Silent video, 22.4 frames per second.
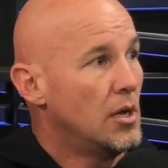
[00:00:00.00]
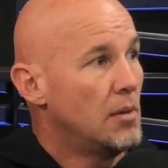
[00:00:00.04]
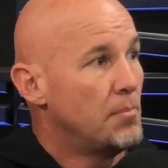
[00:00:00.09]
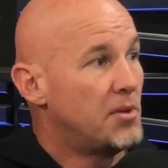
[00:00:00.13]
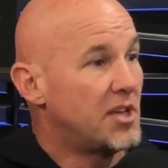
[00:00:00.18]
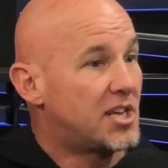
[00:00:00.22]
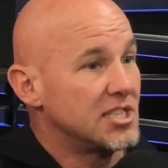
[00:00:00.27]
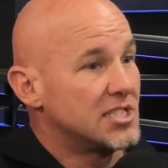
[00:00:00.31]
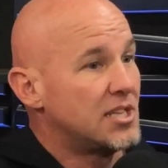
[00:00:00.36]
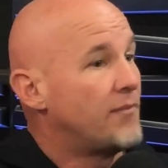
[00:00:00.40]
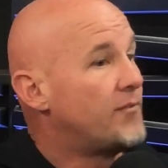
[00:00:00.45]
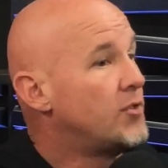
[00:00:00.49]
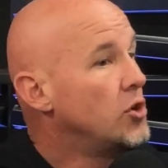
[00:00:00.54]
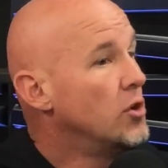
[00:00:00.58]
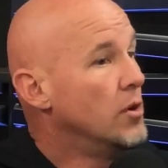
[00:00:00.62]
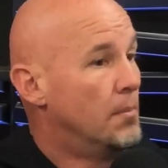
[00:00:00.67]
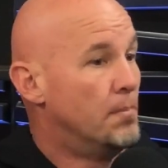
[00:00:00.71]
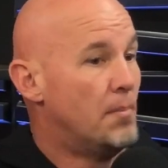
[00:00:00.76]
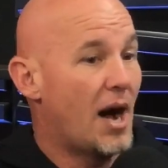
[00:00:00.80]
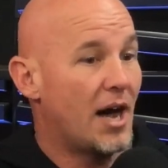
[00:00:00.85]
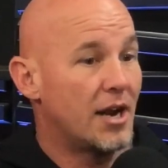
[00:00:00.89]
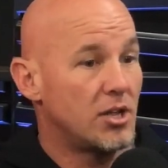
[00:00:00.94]
Because if you
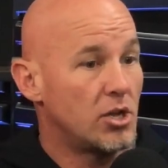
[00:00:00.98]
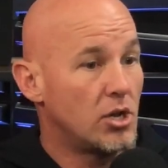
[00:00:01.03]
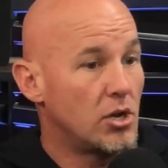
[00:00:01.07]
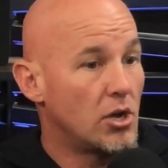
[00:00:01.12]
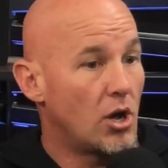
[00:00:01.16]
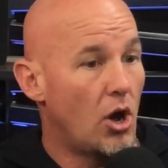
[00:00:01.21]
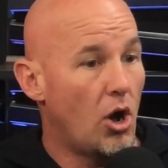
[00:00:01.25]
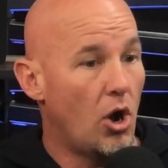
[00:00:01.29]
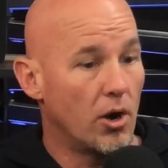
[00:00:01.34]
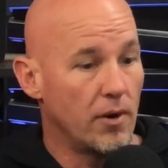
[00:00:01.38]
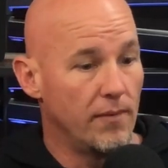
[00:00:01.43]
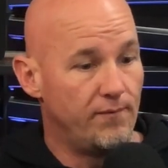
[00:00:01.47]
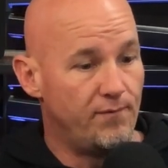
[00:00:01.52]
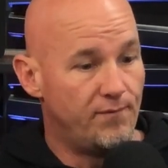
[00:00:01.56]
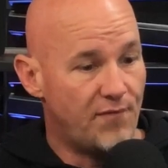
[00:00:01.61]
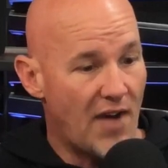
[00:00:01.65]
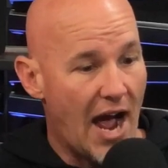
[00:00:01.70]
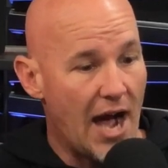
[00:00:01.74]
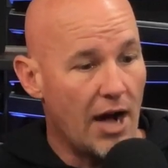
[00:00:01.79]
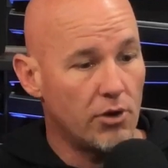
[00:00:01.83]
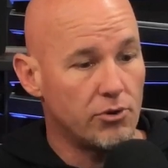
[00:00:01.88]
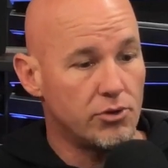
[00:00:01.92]
embody our
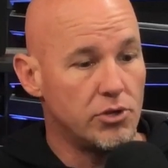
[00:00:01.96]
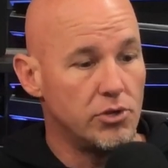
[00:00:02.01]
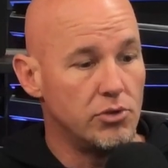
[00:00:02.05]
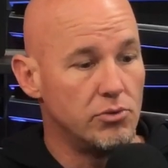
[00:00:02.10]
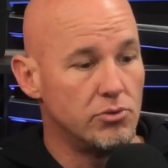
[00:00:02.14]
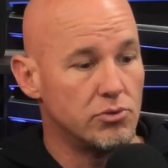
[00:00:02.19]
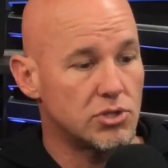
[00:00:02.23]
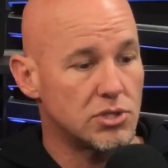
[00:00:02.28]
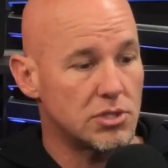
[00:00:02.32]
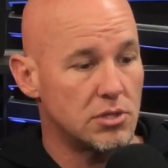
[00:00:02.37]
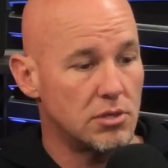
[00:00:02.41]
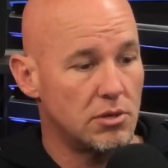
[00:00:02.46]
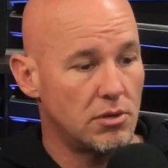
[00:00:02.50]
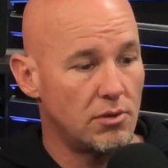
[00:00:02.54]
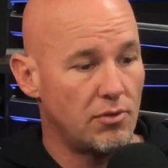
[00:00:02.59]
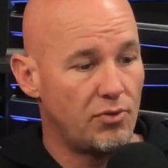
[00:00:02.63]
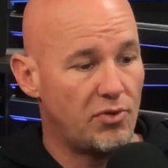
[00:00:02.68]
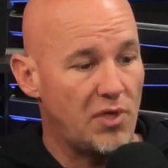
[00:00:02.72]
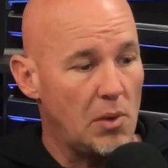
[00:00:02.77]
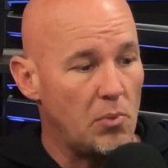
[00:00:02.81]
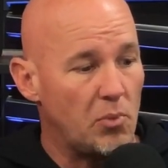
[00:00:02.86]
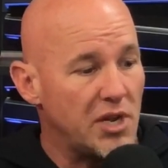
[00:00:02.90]
values,
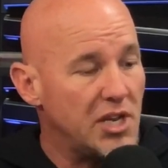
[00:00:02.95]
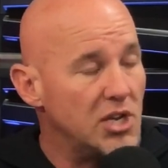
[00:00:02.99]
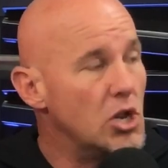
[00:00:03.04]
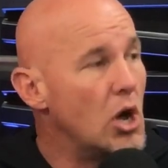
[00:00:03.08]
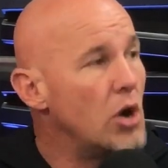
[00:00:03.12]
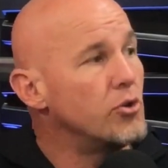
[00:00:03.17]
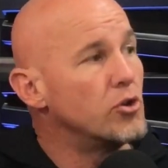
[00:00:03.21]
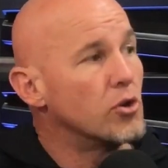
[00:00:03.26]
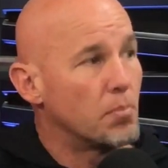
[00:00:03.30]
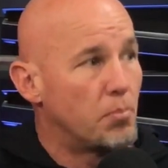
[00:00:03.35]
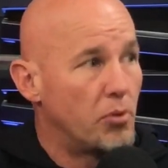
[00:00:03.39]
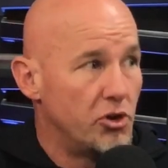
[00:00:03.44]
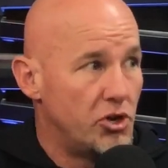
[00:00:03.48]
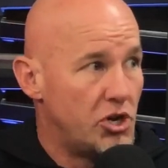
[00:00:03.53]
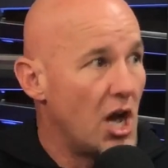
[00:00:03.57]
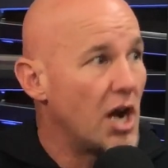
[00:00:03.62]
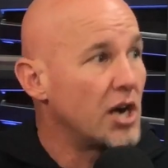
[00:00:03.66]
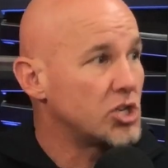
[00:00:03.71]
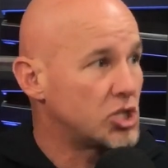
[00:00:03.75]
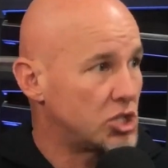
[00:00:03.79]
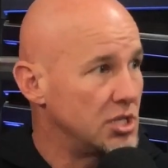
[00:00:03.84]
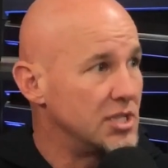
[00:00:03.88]
then we know your
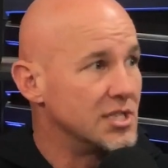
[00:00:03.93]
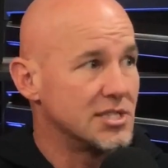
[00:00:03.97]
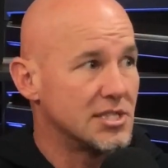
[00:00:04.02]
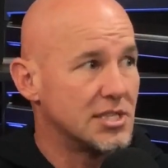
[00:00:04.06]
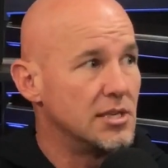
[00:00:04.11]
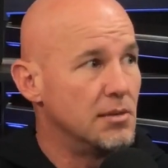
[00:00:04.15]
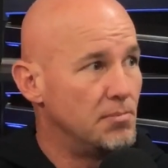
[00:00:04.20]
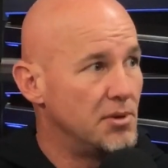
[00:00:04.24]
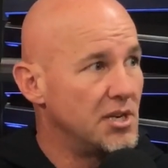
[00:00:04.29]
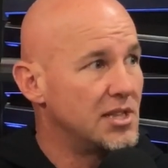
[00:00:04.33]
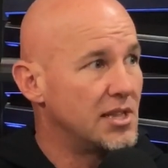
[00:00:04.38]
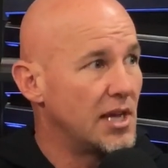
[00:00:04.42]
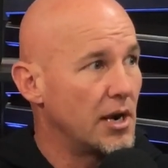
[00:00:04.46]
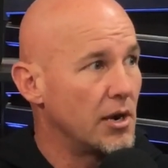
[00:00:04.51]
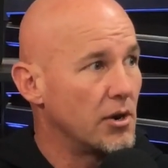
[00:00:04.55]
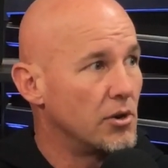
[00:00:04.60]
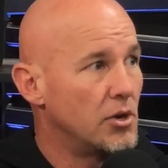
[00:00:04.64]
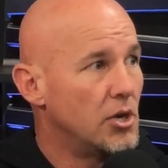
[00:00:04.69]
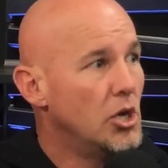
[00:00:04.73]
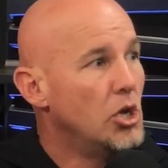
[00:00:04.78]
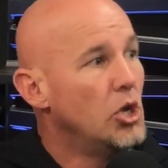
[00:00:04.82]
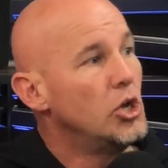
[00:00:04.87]
production is going to be there.
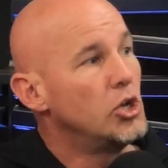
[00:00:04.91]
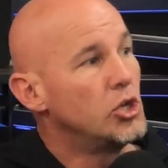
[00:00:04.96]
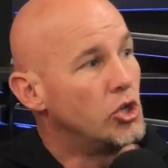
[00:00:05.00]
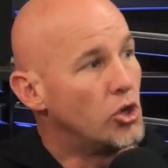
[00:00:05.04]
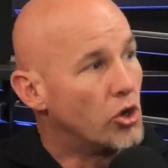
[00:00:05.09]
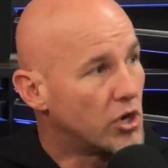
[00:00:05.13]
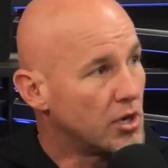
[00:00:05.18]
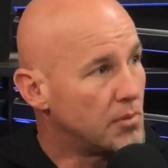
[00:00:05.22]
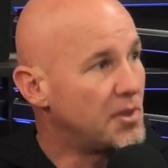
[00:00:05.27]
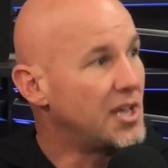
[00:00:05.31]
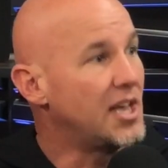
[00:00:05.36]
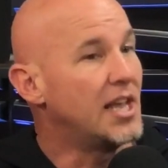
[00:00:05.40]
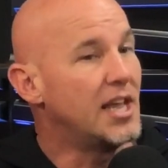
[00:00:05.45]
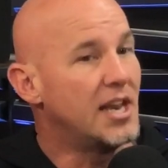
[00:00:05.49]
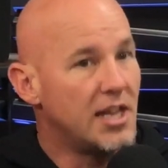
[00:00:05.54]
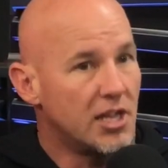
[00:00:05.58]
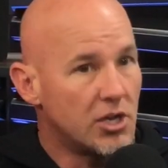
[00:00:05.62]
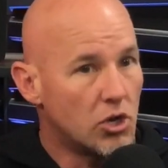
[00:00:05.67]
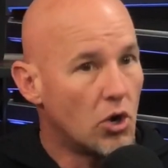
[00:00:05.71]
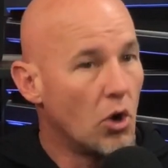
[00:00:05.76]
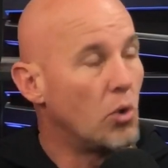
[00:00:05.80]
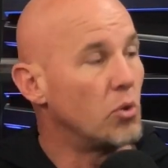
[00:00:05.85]
You're going to be
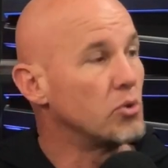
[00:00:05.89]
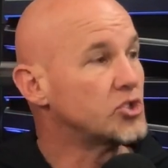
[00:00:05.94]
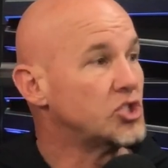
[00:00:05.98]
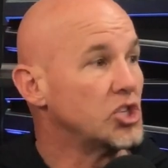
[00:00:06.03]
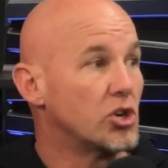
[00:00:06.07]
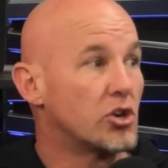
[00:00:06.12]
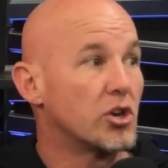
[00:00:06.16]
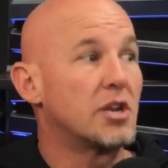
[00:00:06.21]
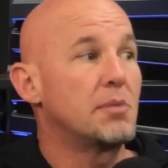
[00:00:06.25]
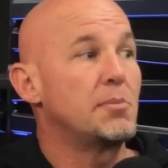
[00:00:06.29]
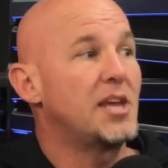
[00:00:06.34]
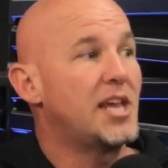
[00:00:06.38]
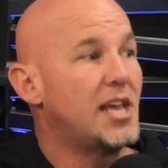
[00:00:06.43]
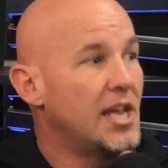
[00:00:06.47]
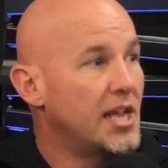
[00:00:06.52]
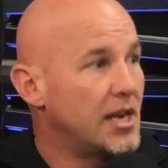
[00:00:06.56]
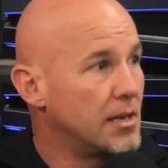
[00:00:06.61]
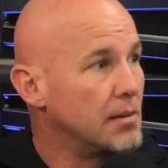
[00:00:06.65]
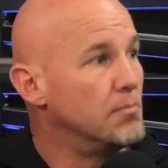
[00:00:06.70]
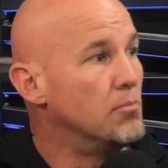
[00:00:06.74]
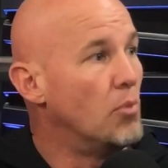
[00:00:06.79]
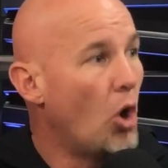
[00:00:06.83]
hitting goals and you're going to be
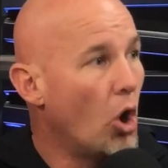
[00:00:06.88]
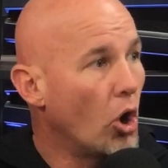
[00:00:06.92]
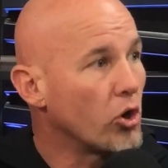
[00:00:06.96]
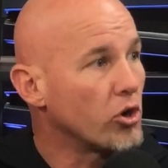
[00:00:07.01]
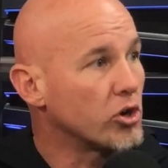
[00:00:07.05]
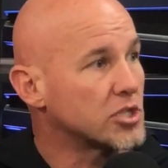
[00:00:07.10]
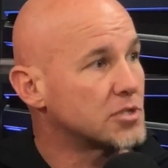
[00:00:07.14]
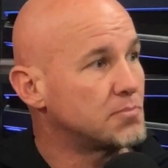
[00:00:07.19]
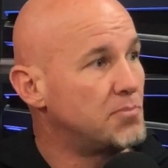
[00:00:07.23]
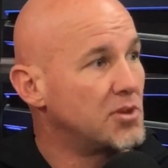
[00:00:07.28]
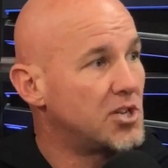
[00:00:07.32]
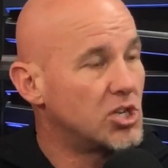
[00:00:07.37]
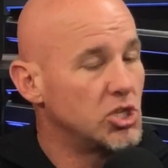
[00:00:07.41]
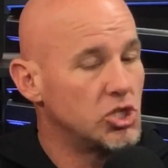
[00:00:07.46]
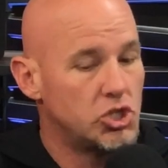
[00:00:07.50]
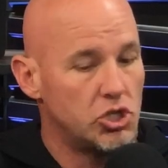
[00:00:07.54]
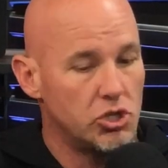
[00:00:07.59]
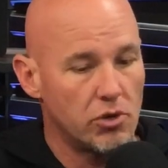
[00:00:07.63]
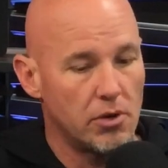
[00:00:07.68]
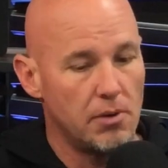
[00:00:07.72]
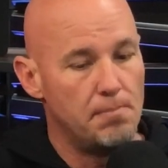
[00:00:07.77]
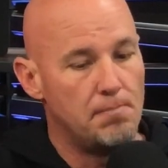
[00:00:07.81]
hitting marks because
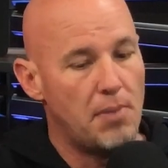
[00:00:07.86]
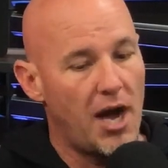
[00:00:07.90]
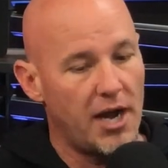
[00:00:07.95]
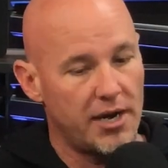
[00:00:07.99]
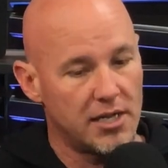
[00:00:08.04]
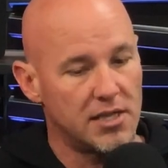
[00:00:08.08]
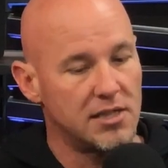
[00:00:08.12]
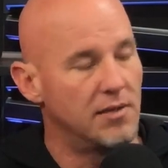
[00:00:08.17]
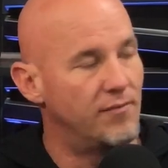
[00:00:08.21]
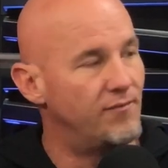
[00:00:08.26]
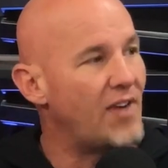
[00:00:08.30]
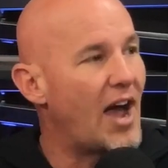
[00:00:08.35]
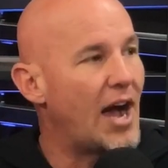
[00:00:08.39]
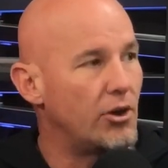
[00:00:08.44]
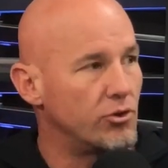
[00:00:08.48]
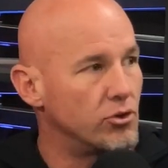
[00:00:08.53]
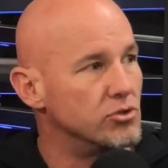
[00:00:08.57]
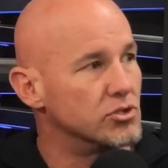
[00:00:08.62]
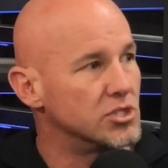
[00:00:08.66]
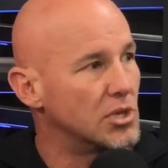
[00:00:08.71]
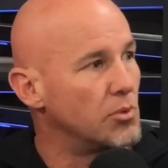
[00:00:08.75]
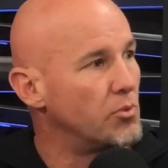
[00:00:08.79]
you're embodying the
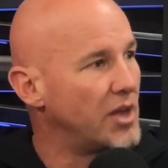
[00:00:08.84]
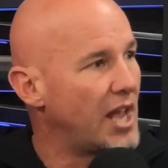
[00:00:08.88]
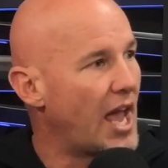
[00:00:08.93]
values that we